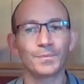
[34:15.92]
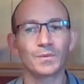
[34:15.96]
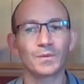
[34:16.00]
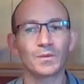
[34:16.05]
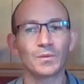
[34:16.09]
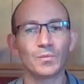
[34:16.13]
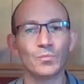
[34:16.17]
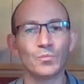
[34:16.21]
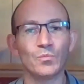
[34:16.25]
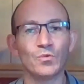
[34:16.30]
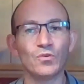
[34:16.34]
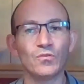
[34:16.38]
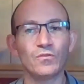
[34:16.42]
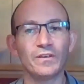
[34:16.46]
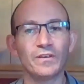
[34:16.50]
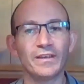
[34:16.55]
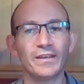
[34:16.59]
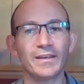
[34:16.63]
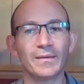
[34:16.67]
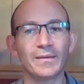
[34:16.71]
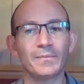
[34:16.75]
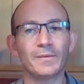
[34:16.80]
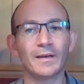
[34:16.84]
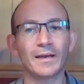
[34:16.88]

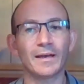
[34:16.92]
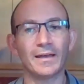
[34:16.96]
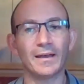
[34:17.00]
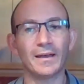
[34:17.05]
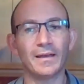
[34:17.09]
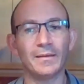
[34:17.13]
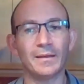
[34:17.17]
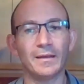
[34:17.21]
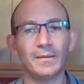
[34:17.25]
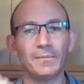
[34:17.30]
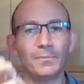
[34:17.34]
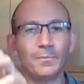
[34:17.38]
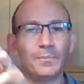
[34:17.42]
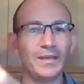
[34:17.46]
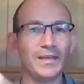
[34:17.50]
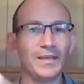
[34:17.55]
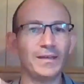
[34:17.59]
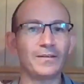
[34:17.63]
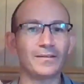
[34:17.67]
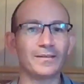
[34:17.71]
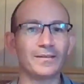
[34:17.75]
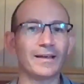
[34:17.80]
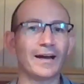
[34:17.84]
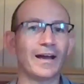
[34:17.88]
Moving and
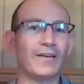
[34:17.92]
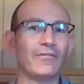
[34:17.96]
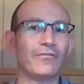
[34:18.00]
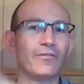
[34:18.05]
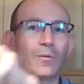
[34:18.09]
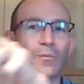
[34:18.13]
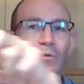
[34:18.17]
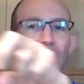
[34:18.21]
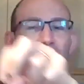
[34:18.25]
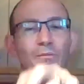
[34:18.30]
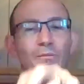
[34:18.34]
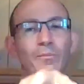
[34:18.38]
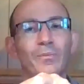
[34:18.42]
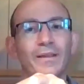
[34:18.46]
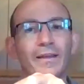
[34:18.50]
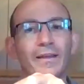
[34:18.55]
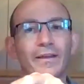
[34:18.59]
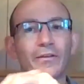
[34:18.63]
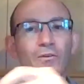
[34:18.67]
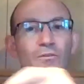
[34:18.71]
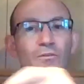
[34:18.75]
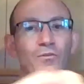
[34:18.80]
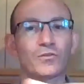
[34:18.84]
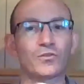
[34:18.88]
pick a die from another
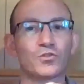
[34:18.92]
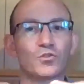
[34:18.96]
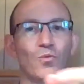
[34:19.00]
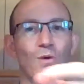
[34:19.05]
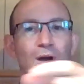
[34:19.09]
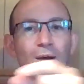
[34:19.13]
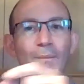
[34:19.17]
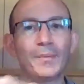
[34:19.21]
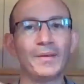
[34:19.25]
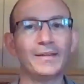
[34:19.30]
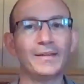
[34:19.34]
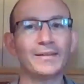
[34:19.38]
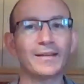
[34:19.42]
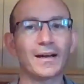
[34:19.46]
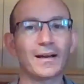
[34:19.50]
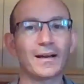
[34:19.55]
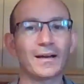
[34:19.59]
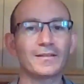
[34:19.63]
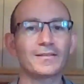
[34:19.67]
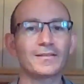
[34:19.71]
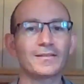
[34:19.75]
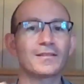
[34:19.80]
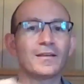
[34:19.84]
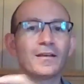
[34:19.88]
player or swapping
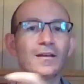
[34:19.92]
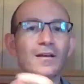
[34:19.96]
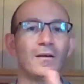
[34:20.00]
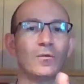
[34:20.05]
dice.